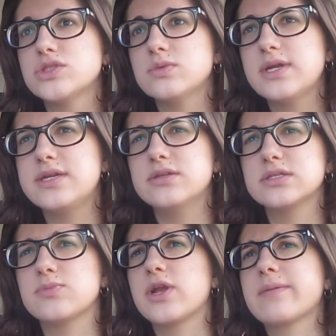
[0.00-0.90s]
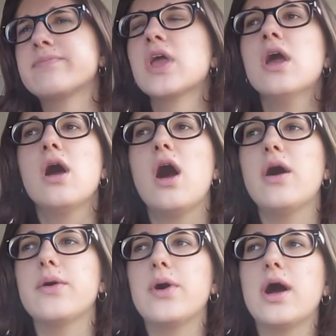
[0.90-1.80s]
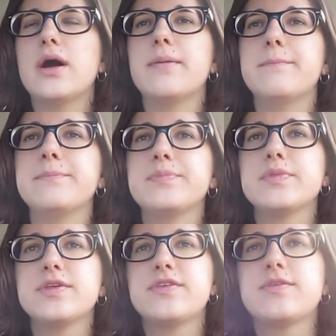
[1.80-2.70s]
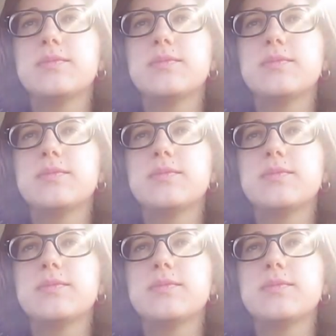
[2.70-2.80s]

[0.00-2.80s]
What did I do this morning? Oh, um, this